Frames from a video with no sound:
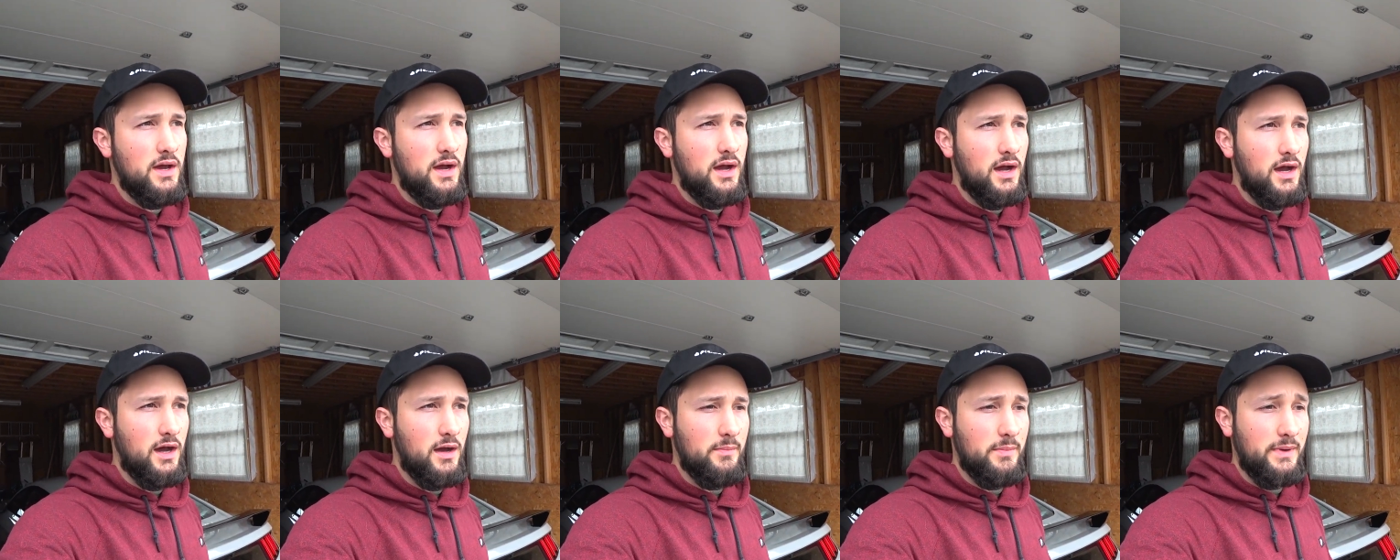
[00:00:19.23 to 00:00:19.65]

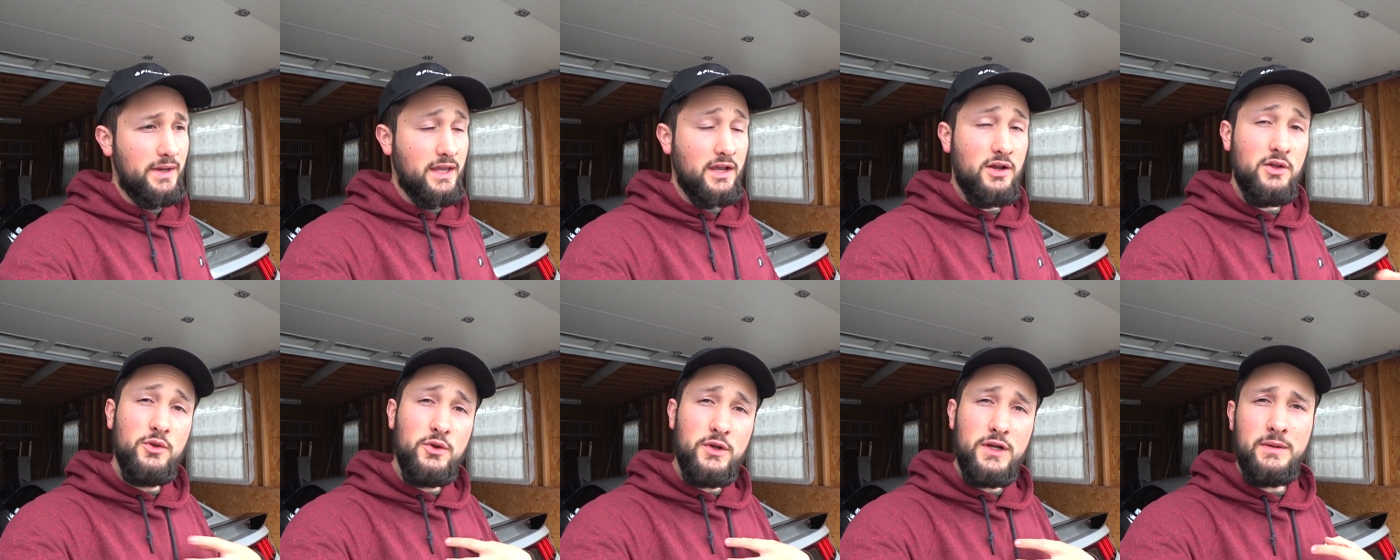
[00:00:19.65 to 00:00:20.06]
um,
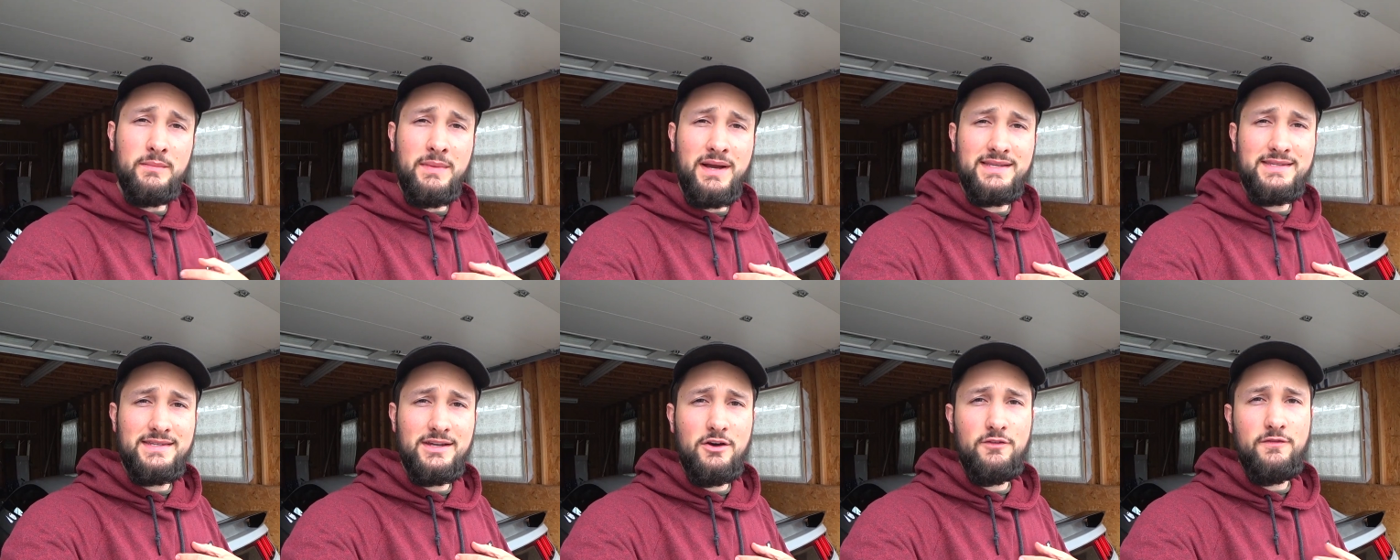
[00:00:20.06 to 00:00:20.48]
including
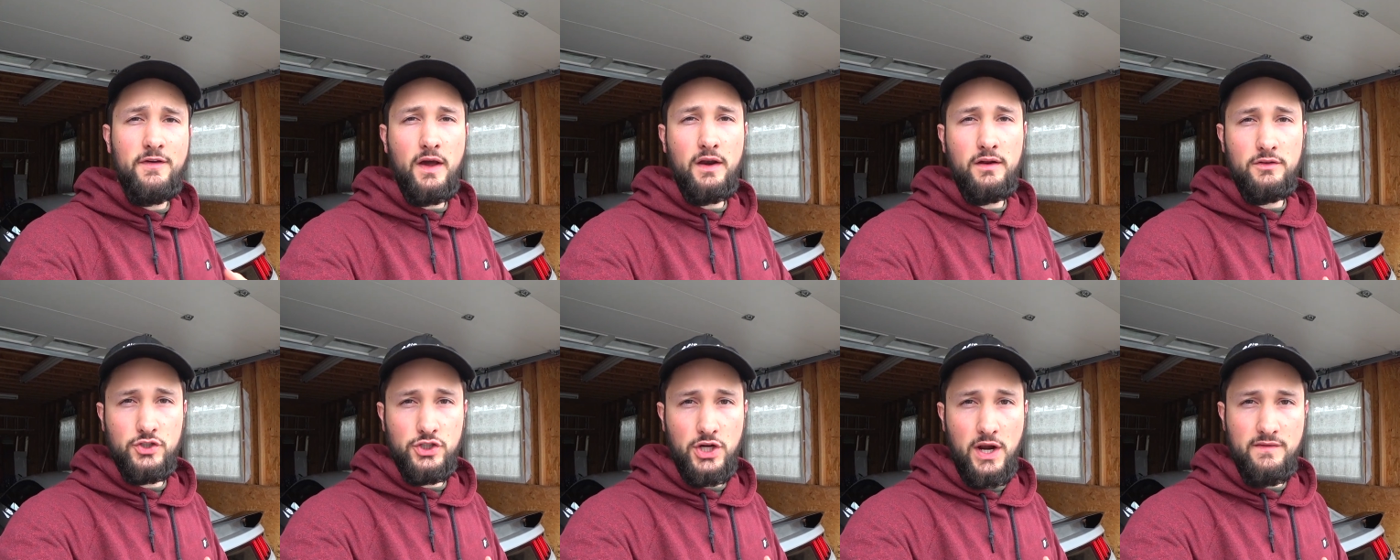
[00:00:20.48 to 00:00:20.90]
myself,
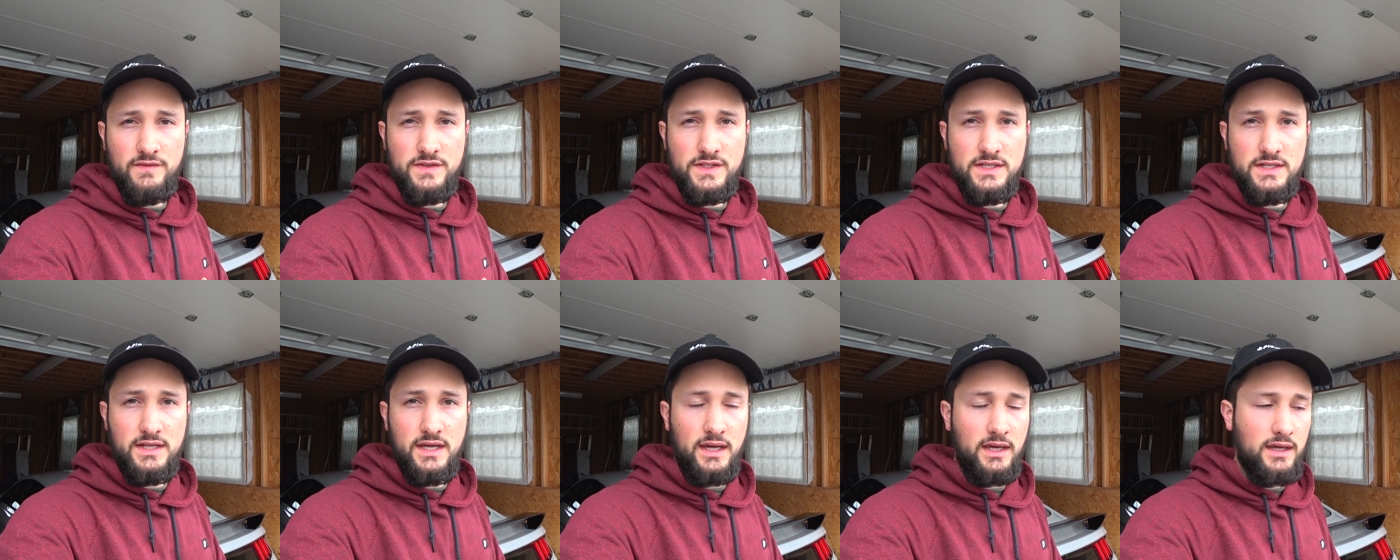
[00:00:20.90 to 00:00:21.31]
how to drive
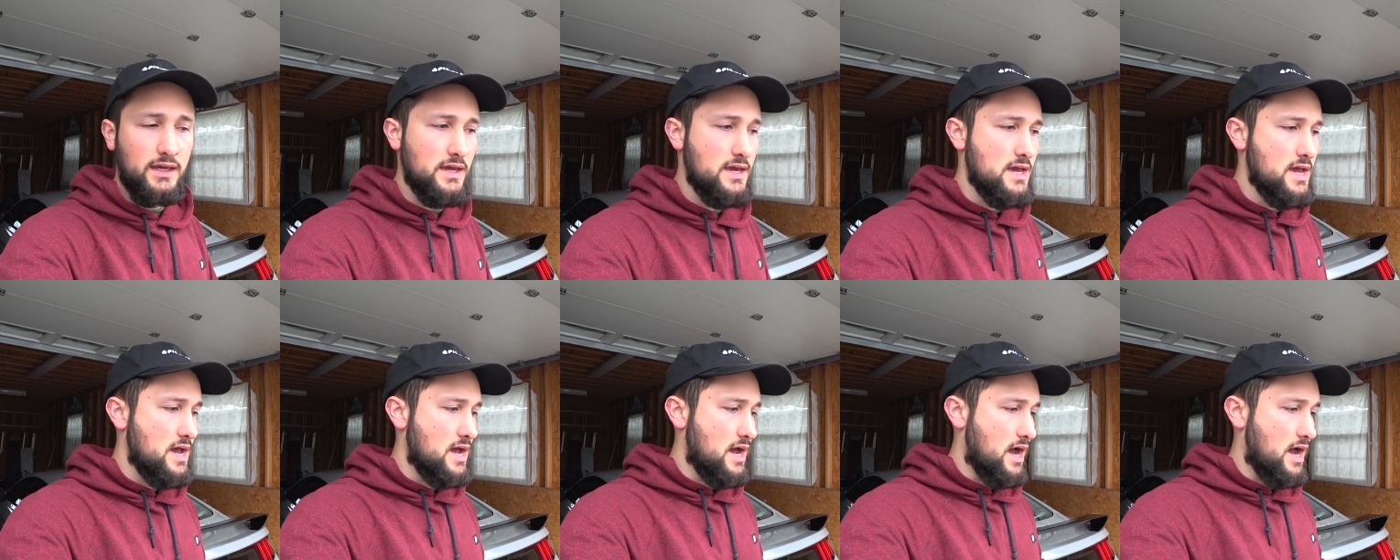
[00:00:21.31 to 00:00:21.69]
stick.